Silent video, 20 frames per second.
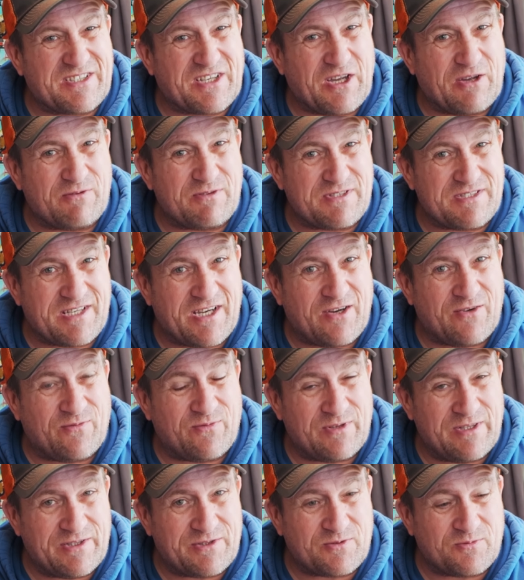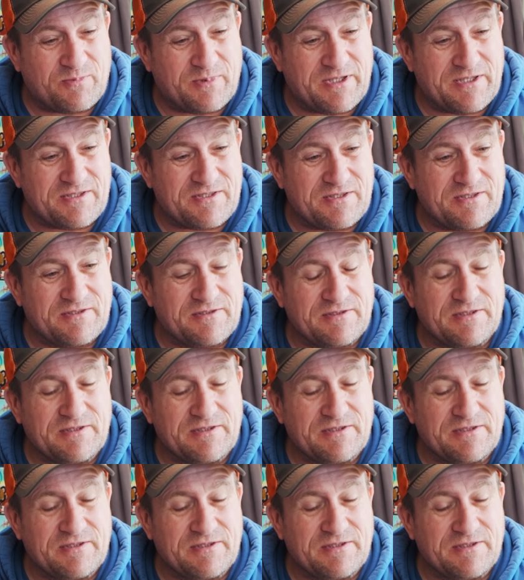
go south a little bit.